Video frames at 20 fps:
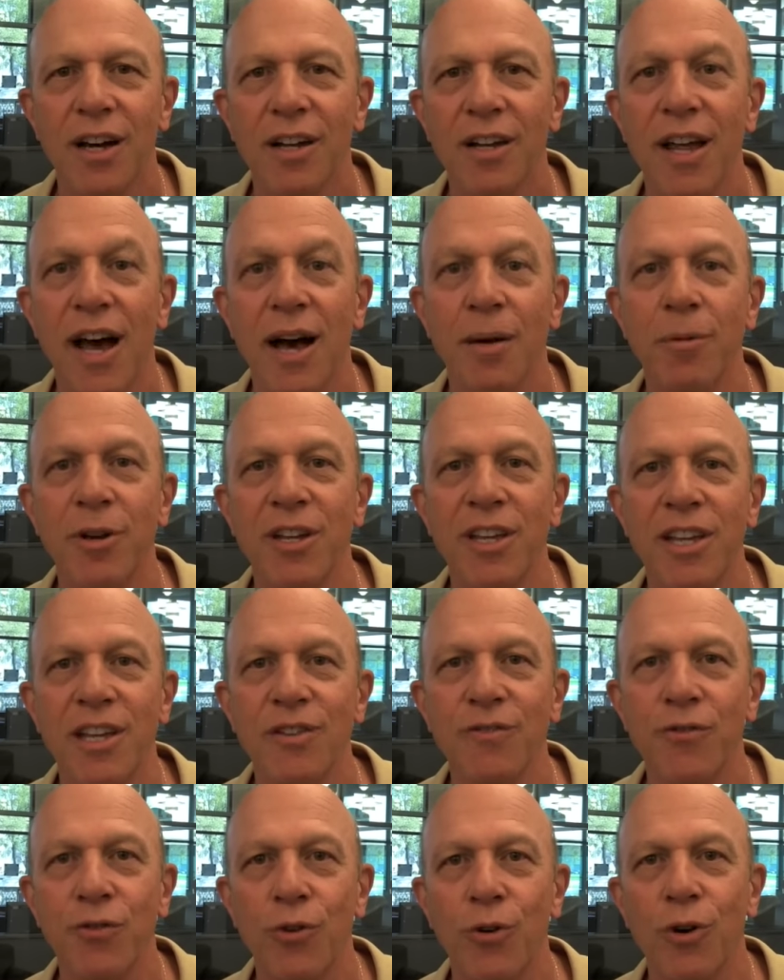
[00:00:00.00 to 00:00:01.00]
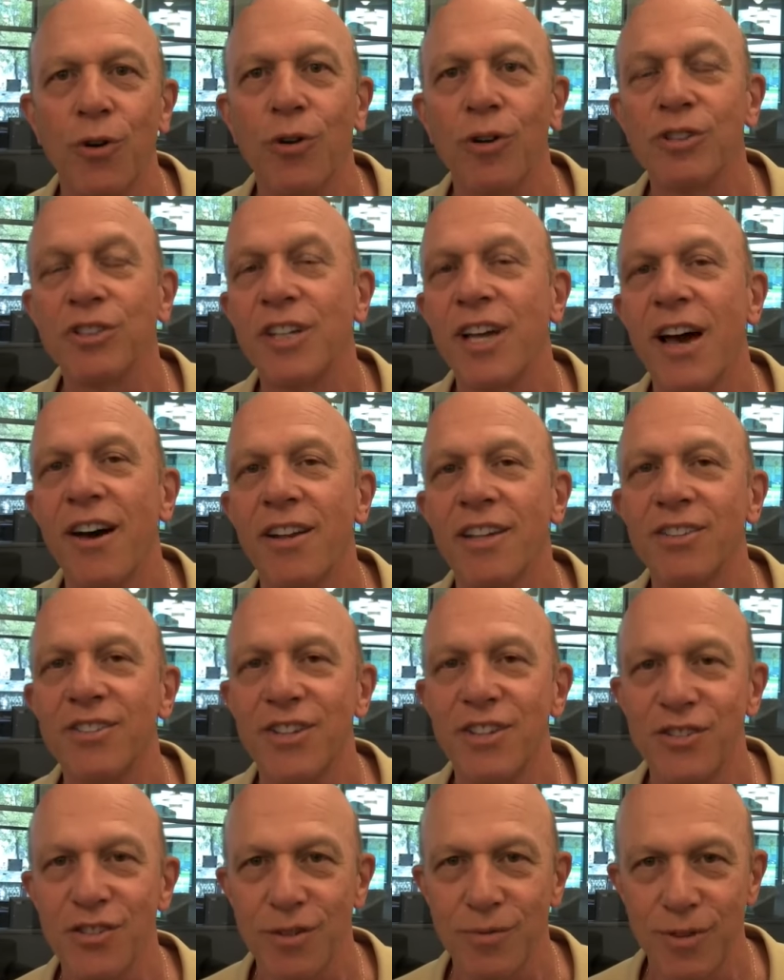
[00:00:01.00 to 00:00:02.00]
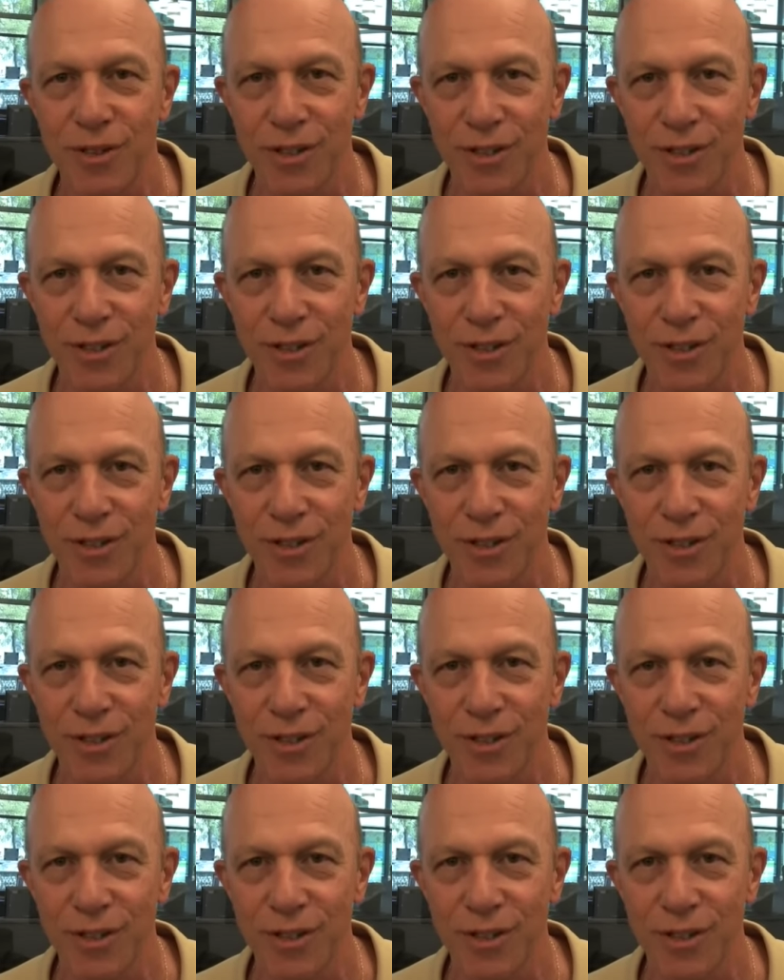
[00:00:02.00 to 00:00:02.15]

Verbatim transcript: nominee for Orange County Teacher of the